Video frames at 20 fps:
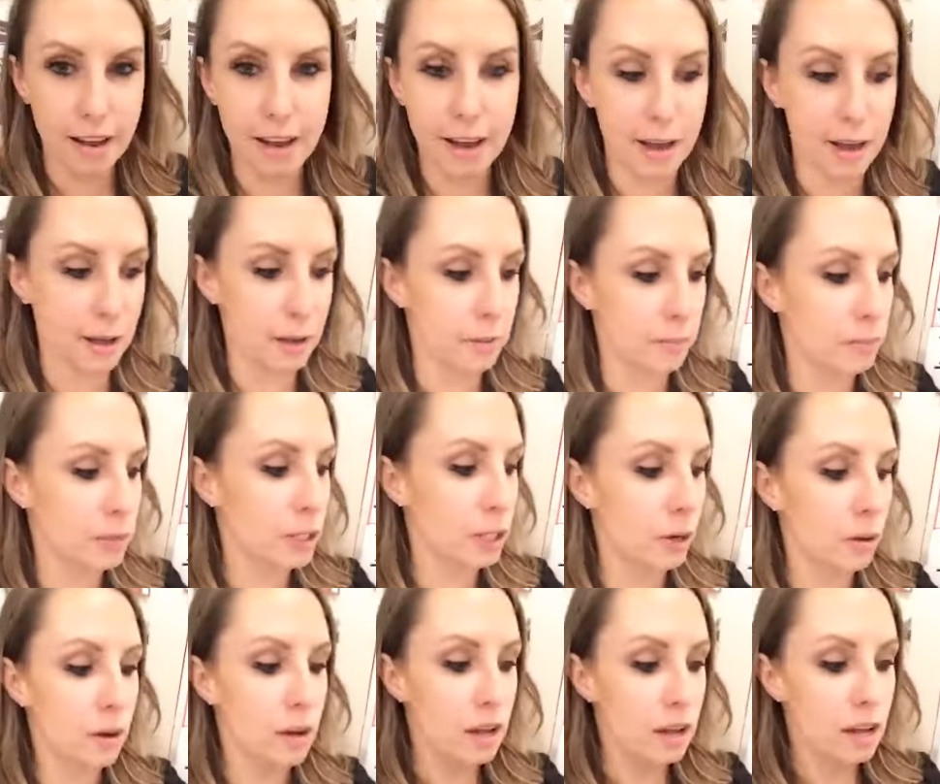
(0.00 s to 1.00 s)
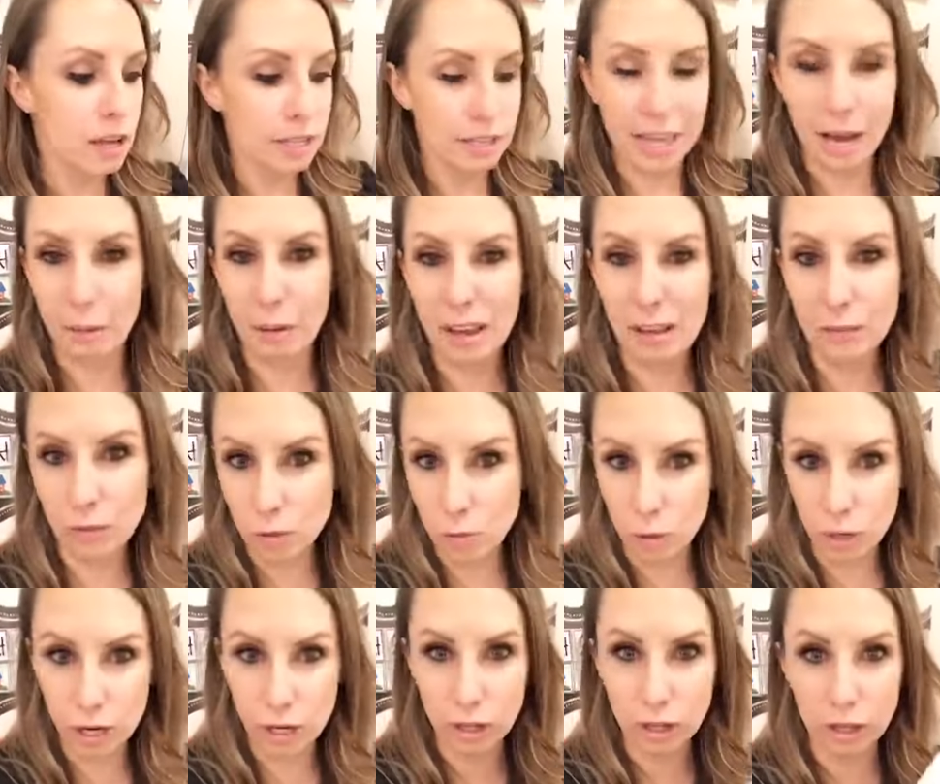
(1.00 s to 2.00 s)
Um, so that way if you
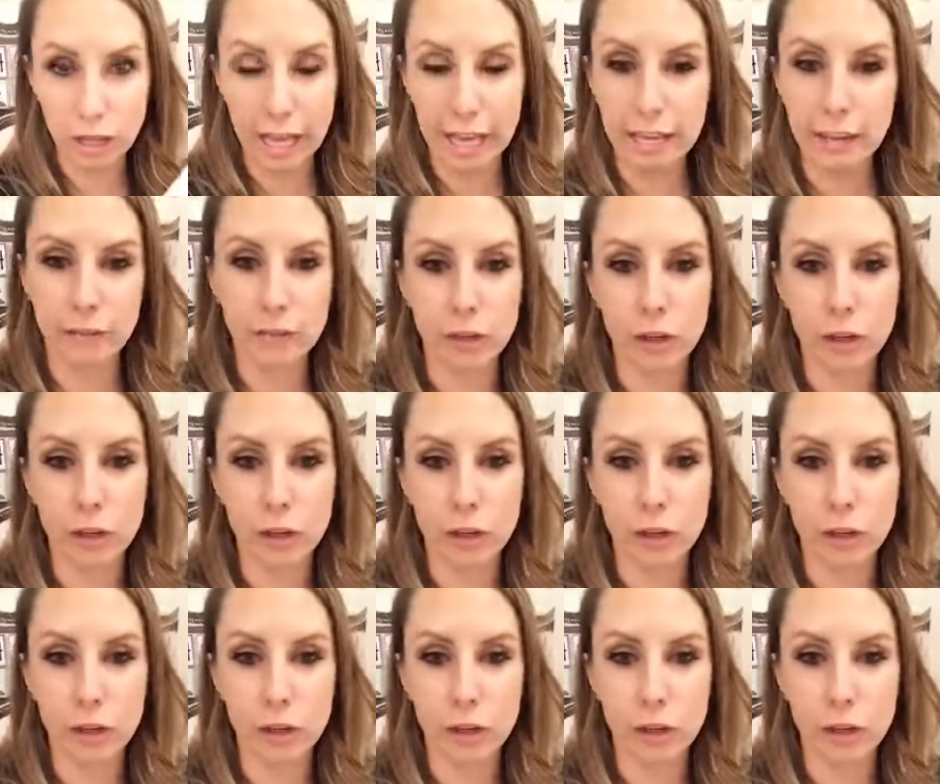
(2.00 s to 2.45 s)
wanna like,